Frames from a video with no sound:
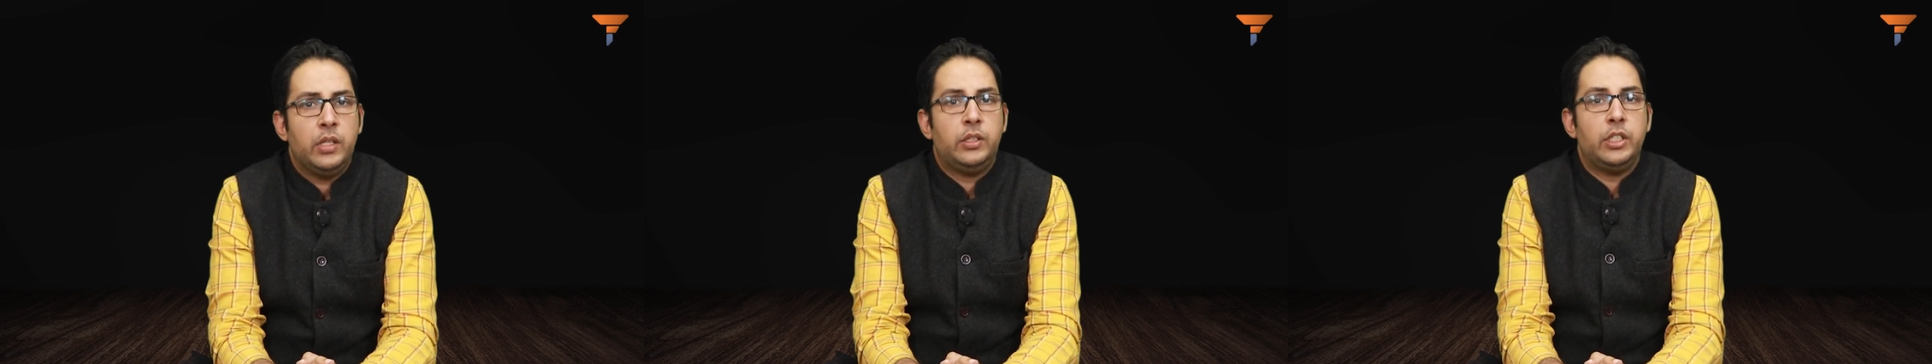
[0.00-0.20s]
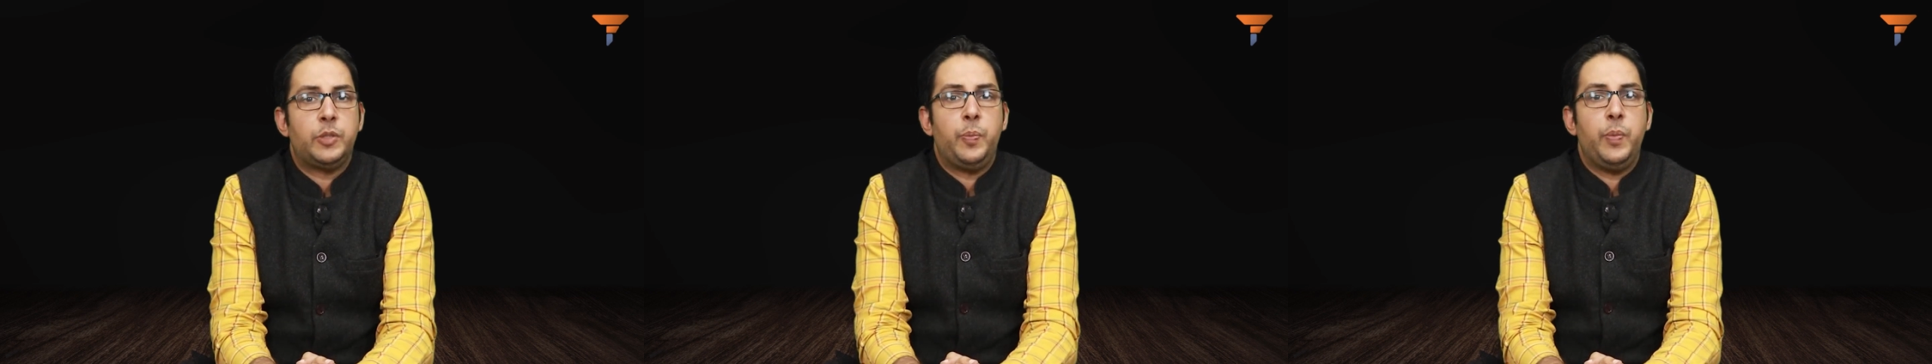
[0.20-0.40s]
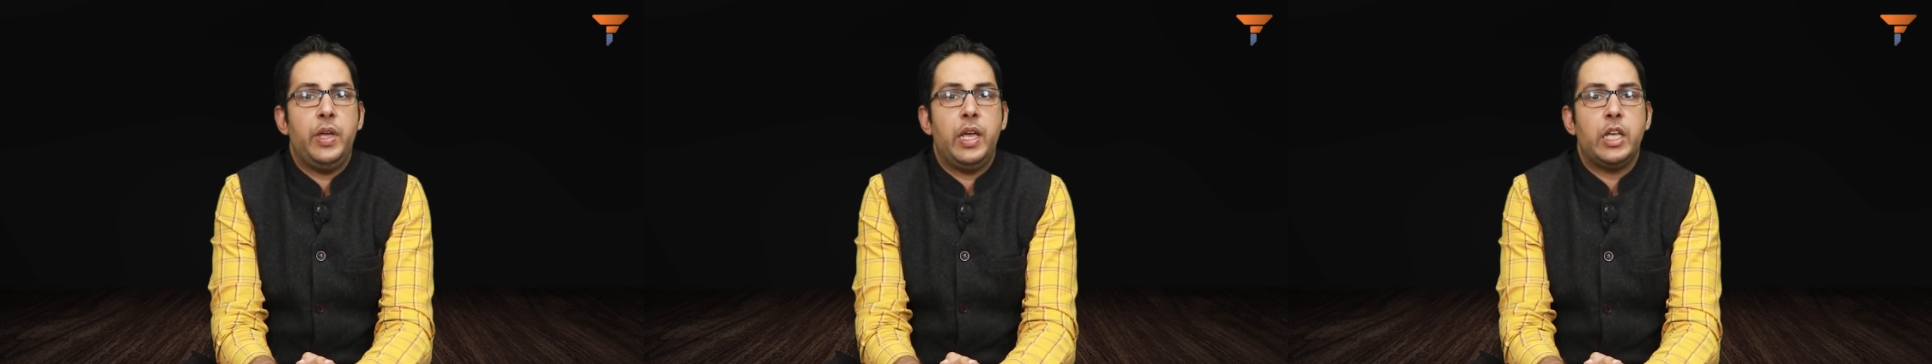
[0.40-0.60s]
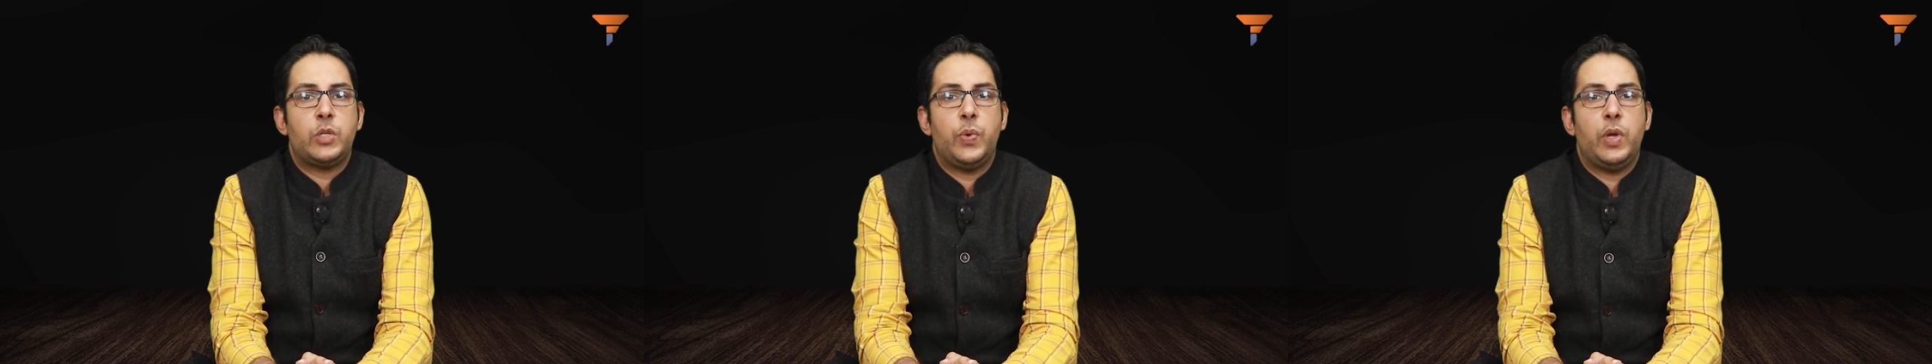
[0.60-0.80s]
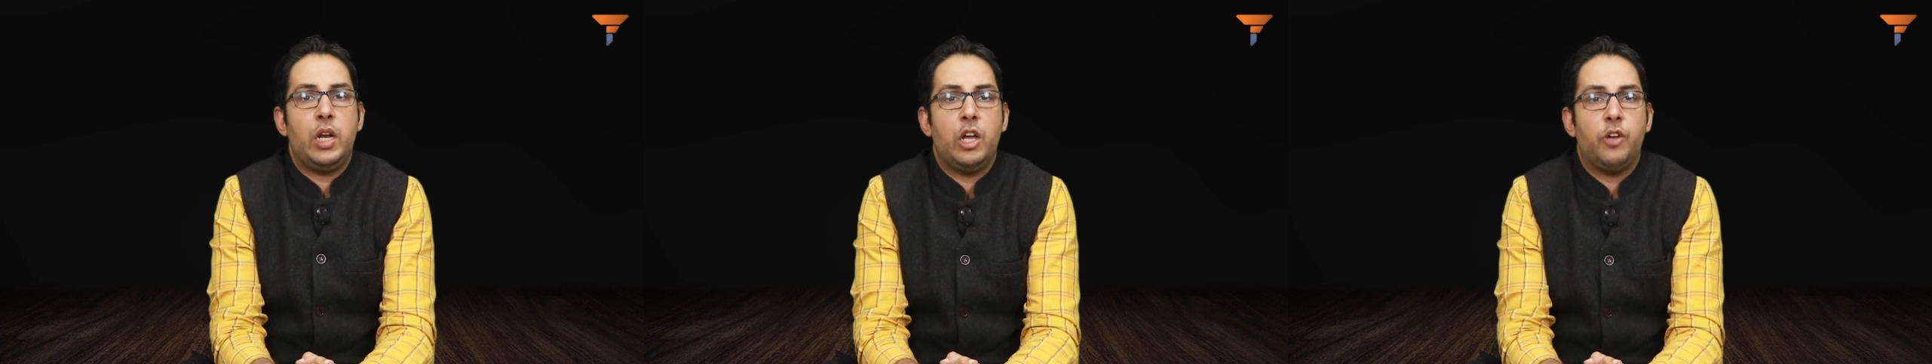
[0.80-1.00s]
This may
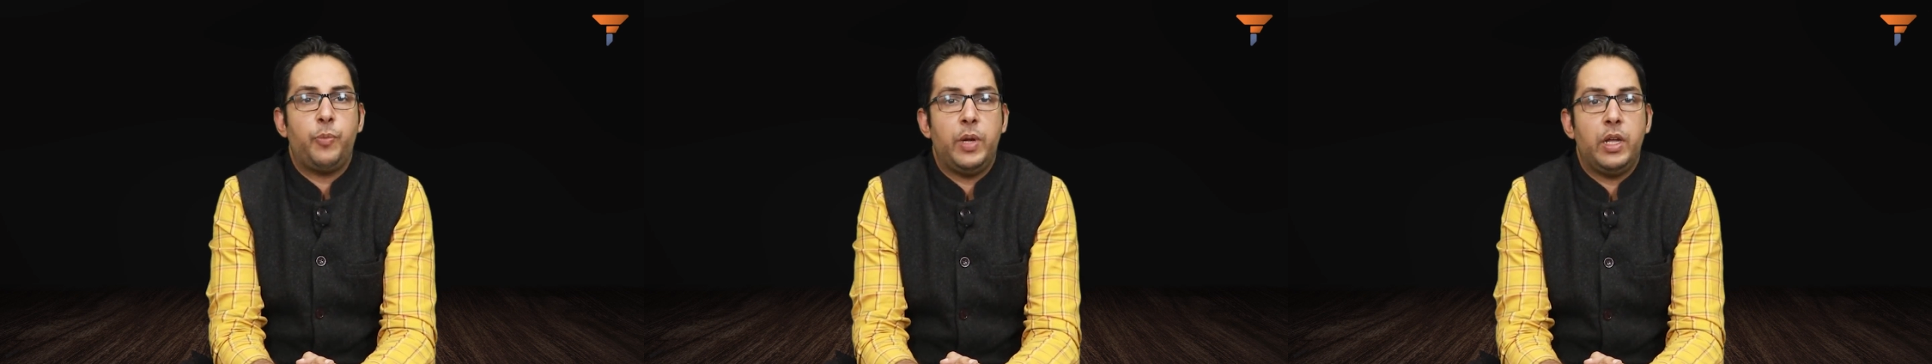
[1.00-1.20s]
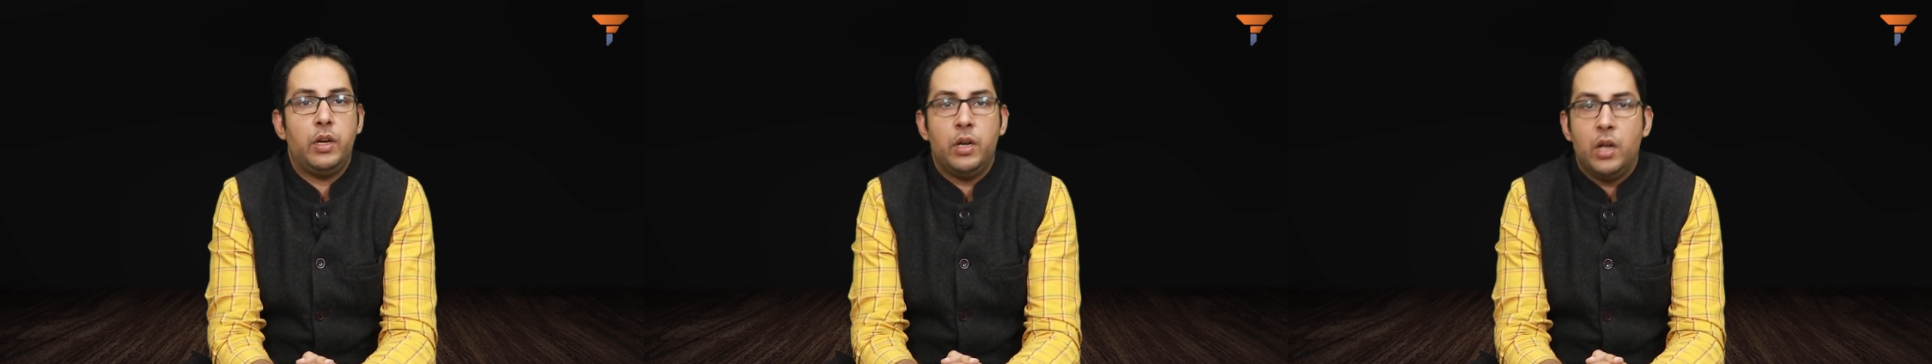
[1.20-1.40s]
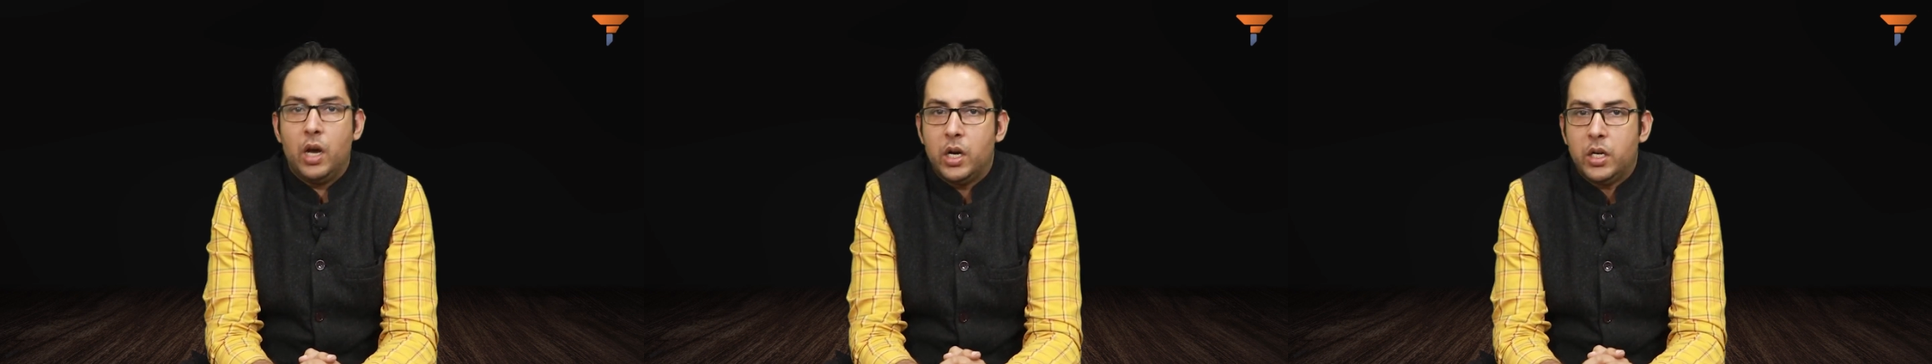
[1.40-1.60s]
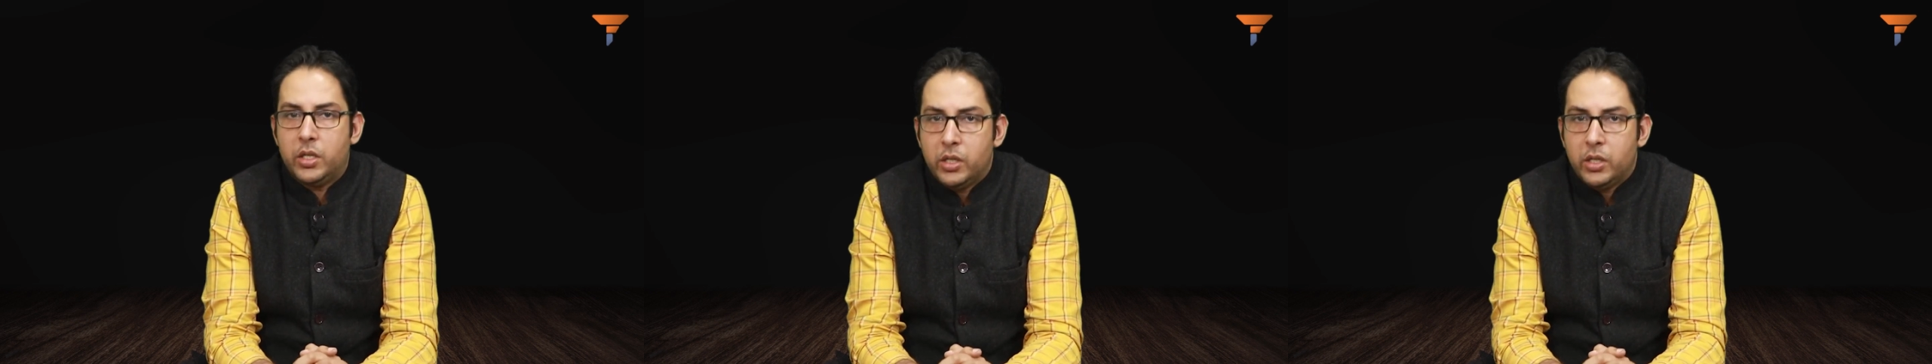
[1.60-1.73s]
as well have been a